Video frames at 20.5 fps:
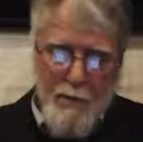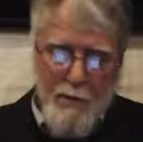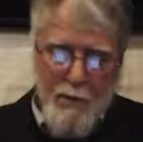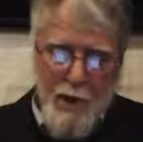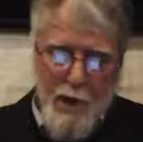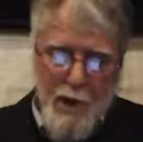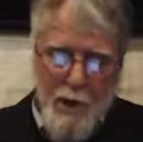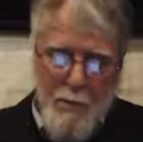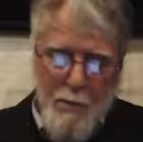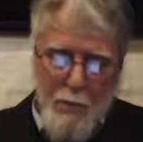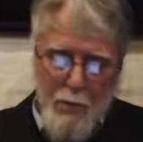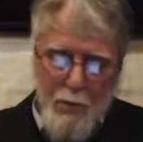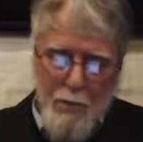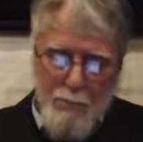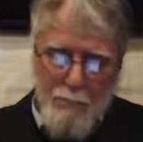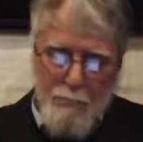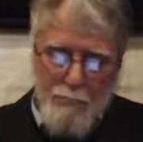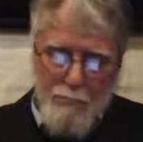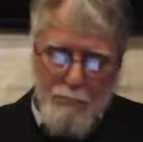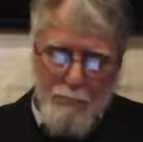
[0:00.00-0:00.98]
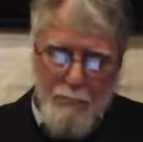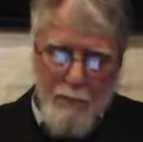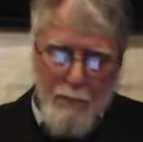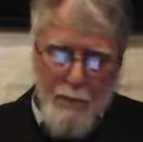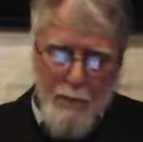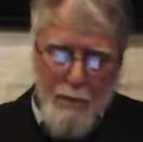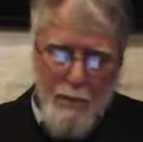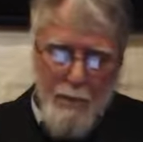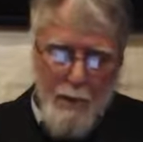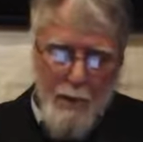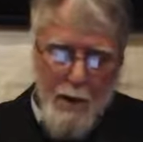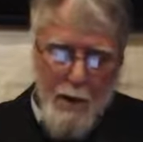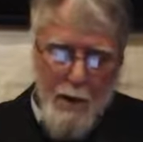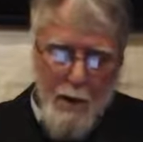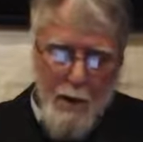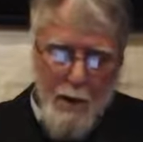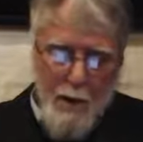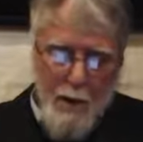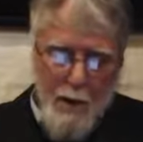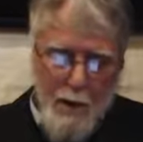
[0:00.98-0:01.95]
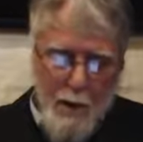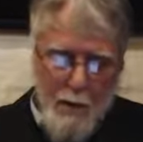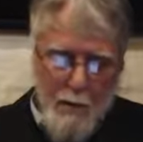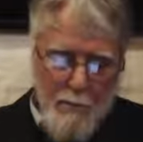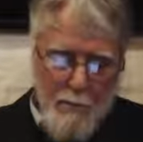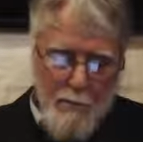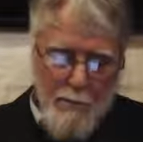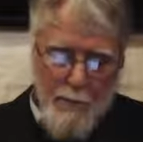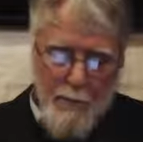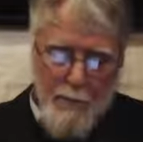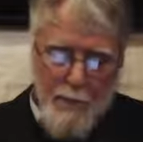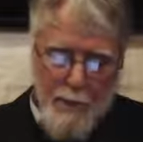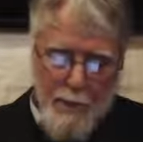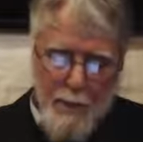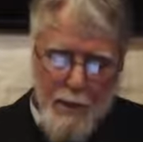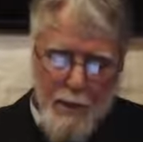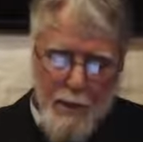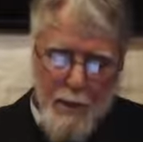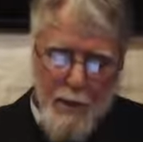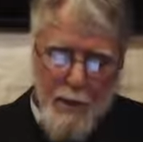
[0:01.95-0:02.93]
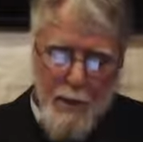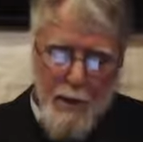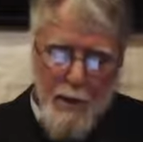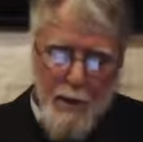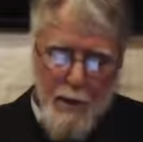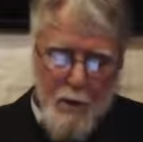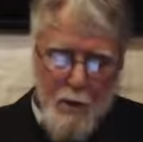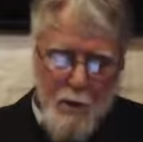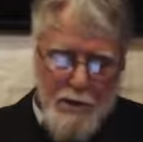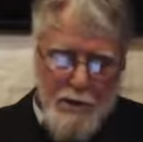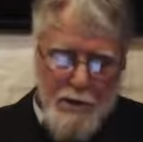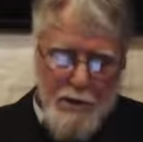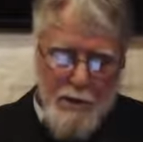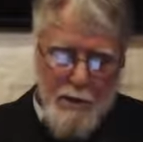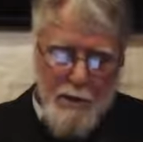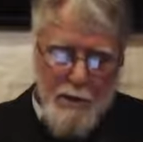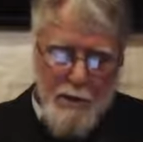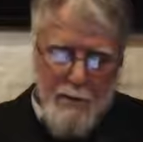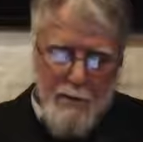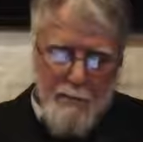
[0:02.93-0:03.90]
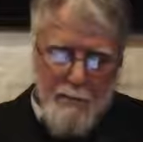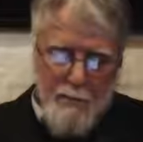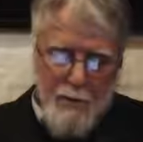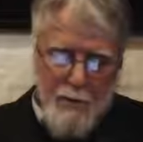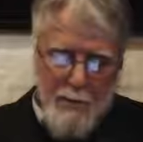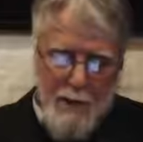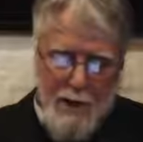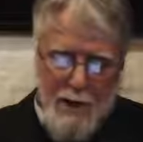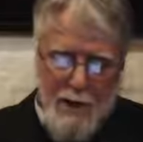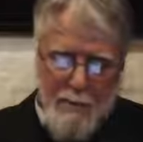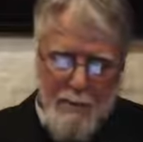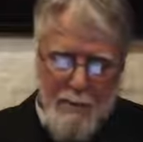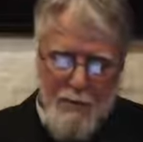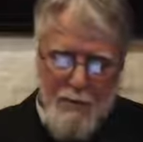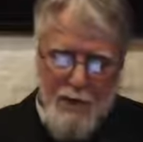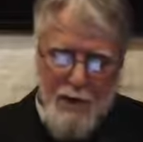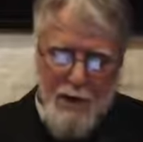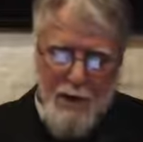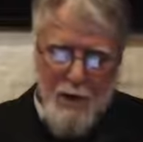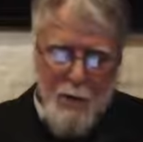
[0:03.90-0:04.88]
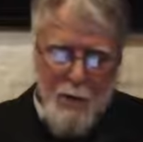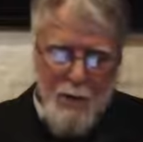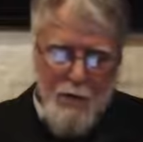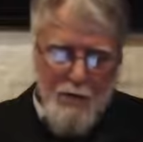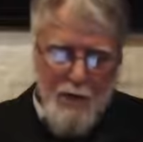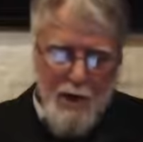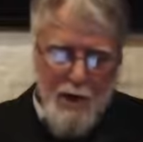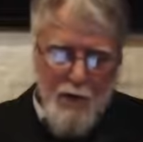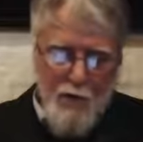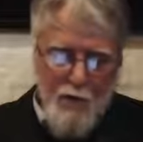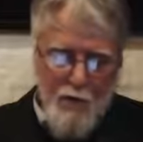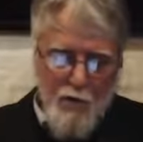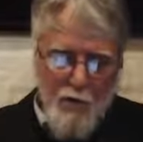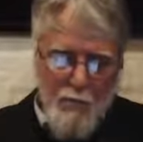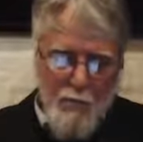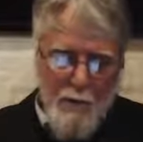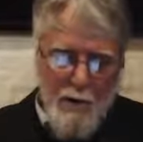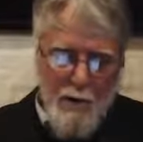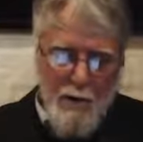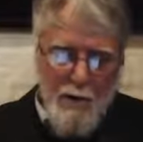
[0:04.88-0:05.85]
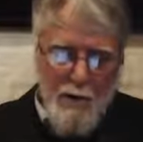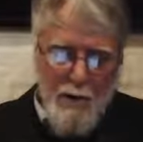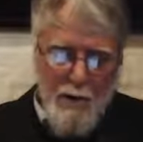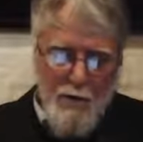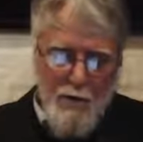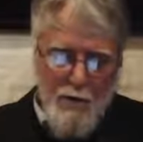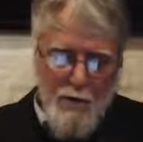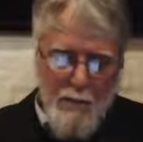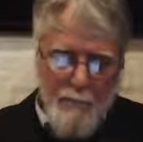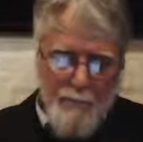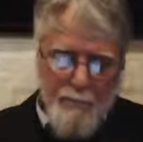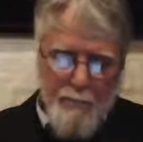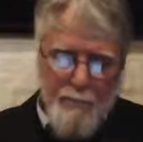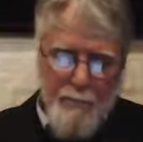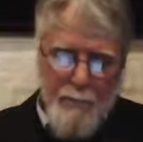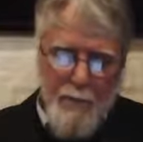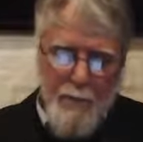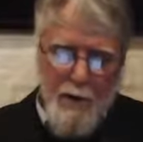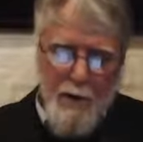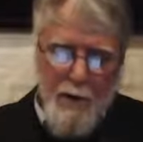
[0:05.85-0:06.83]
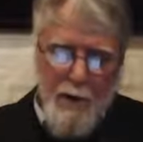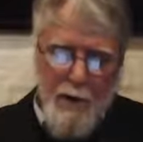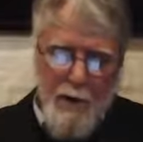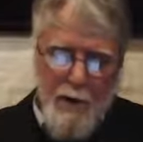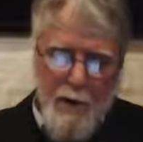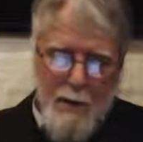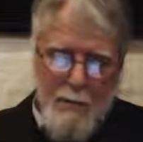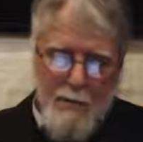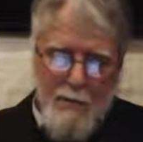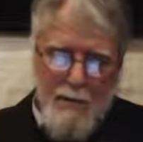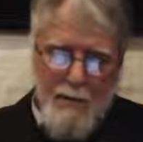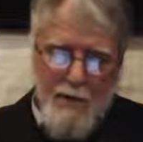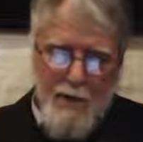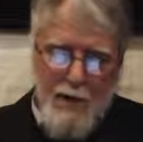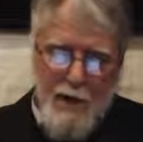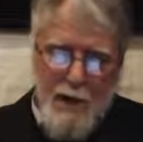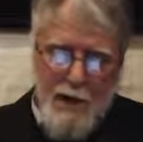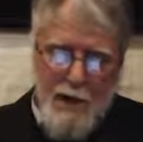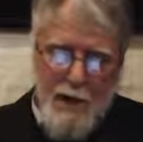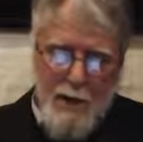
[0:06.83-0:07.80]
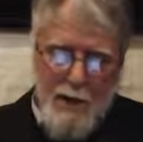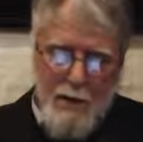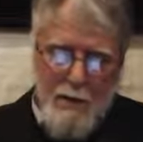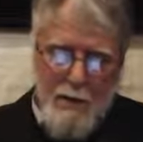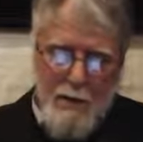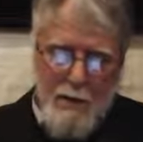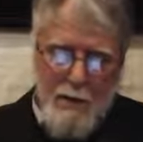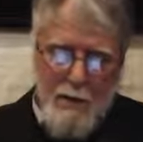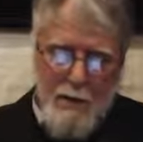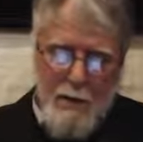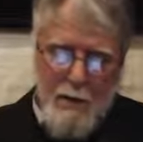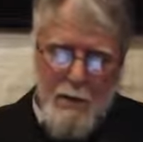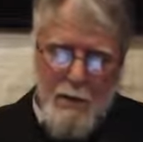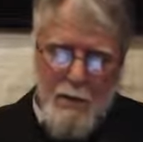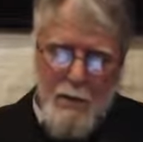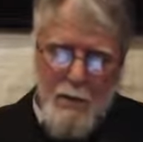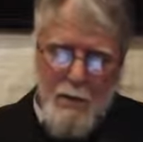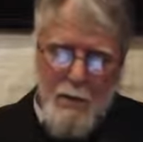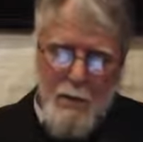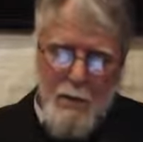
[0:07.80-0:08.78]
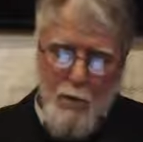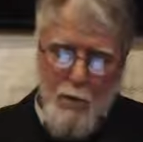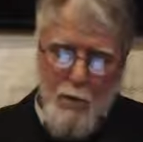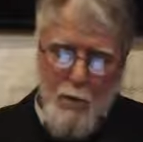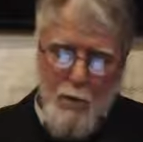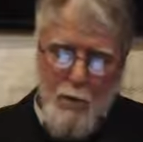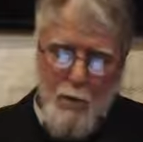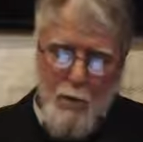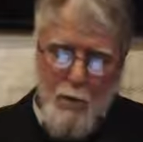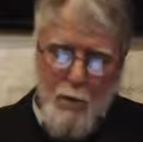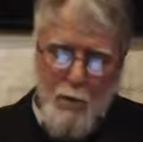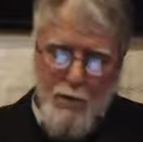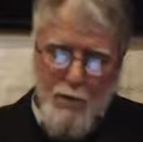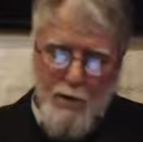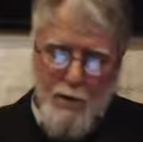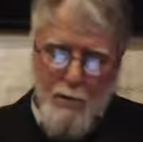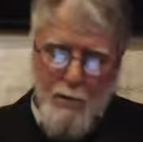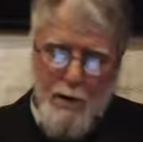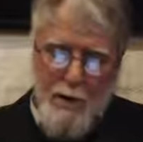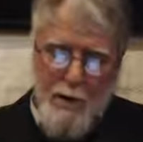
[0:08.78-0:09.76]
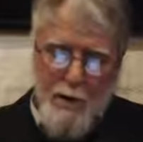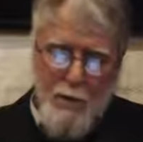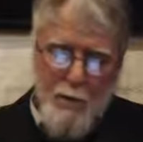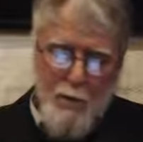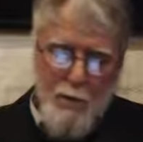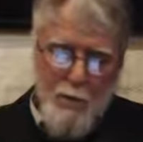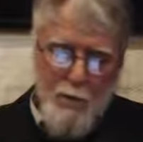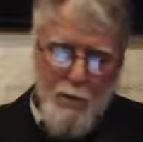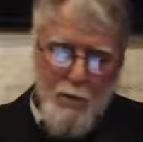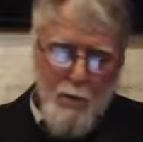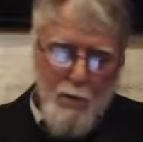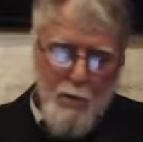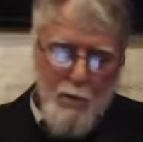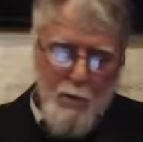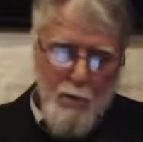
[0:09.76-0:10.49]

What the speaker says: reliable. Who was from Ali ibn Zayd, who was Sahnun's main teacher. Ibn Ziyad, who was the one who